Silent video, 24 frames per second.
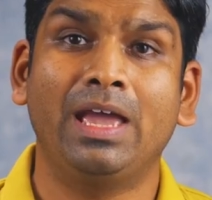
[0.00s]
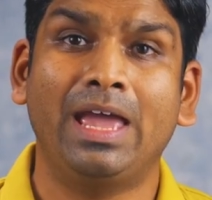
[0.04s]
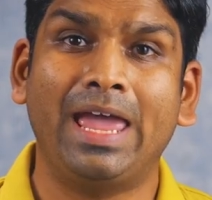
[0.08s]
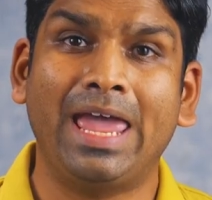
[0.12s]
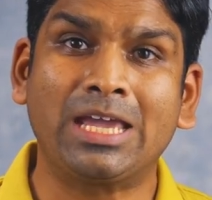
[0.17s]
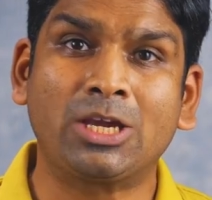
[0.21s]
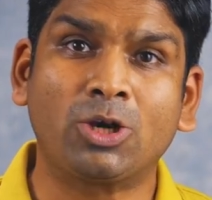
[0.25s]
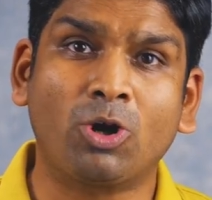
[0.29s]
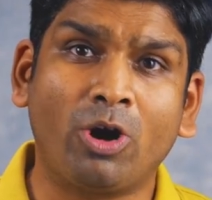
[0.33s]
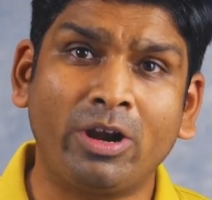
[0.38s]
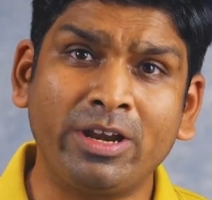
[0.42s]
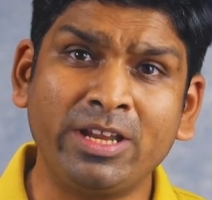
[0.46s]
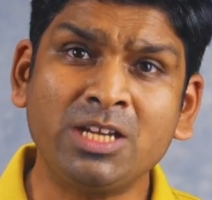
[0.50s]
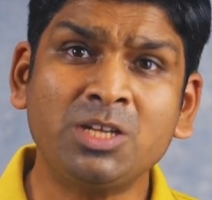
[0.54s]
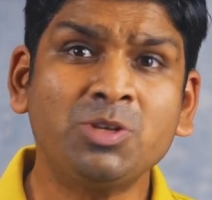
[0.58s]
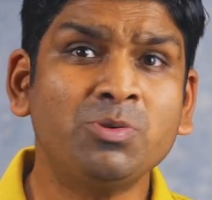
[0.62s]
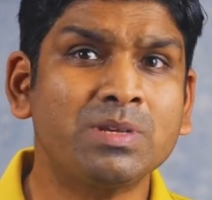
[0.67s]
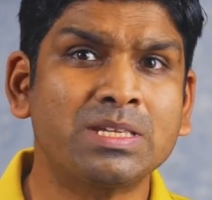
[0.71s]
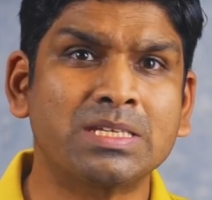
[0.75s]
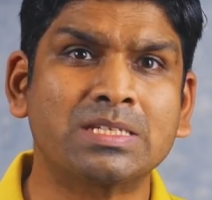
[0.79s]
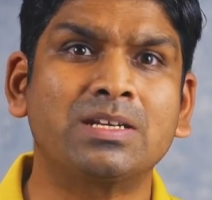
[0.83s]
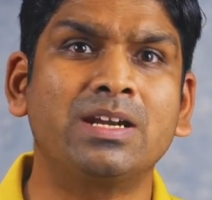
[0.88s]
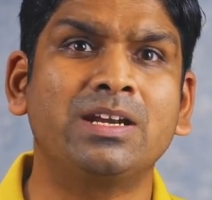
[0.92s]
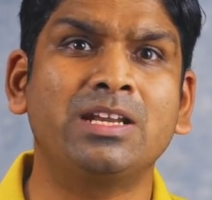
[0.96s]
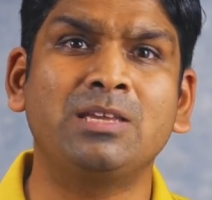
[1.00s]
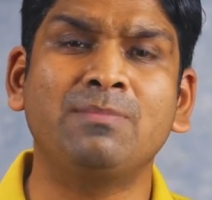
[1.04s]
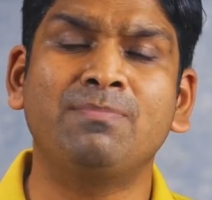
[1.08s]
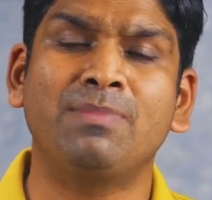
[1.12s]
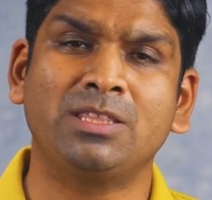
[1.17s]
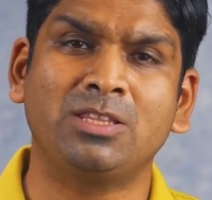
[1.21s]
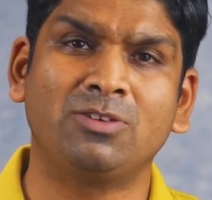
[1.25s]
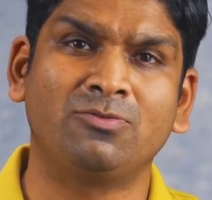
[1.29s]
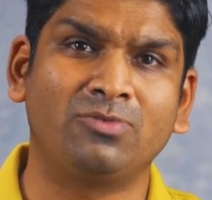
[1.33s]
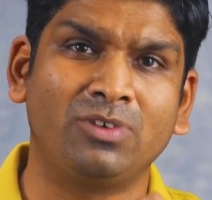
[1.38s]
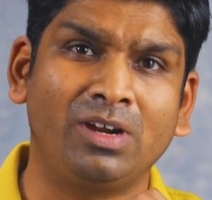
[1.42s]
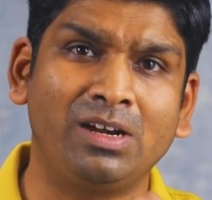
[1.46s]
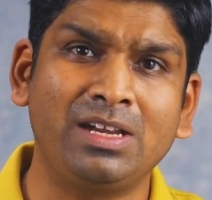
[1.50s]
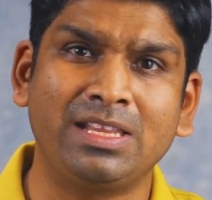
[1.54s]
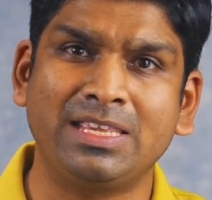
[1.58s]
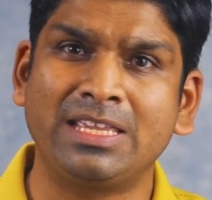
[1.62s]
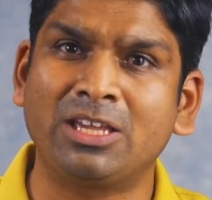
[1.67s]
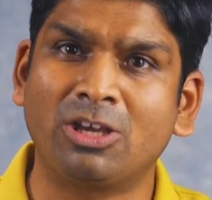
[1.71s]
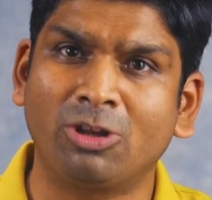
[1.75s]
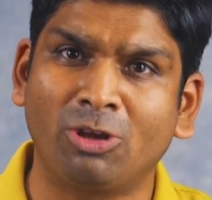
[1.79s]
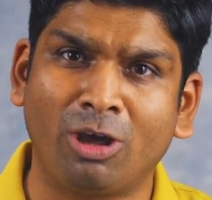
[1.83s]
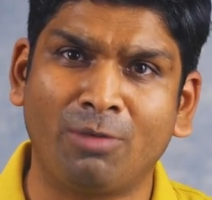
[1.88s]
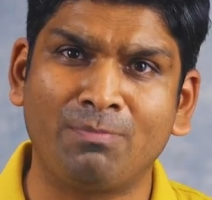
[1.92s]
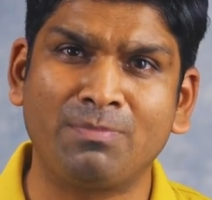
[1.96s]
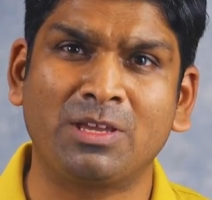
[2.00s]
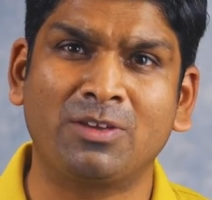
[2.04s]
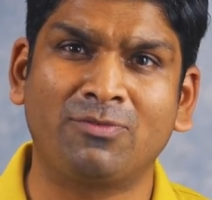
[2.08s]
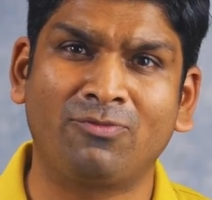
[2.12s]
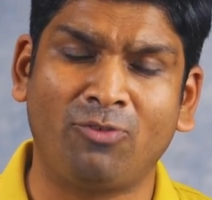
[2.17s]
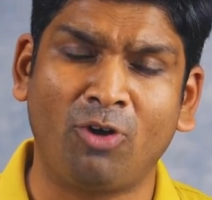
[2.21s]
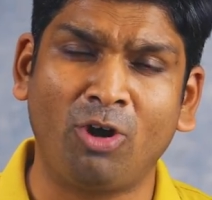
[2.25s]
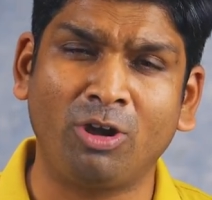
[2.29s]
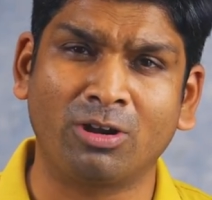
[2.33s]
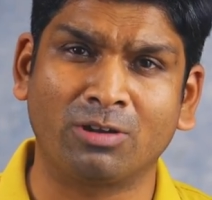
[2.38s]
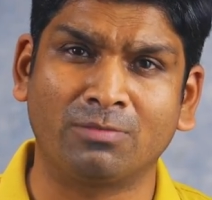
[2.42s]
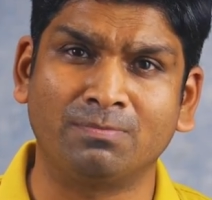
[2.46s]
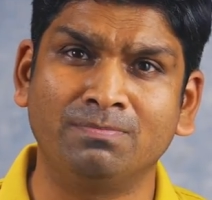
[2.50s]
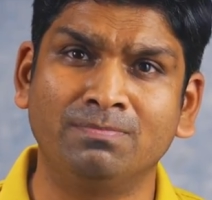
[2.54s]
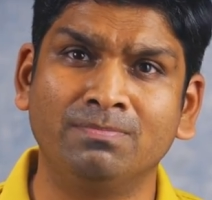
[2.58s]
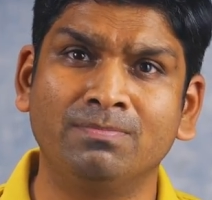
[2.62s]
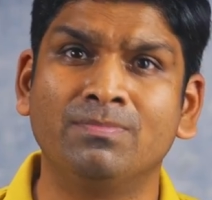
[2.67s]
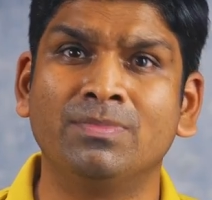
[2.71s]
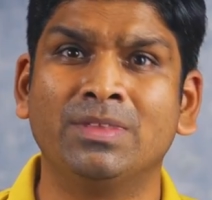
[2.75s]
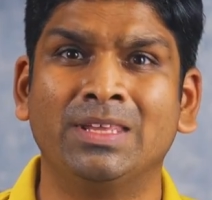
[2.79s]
According to a study by the World Economic Forum,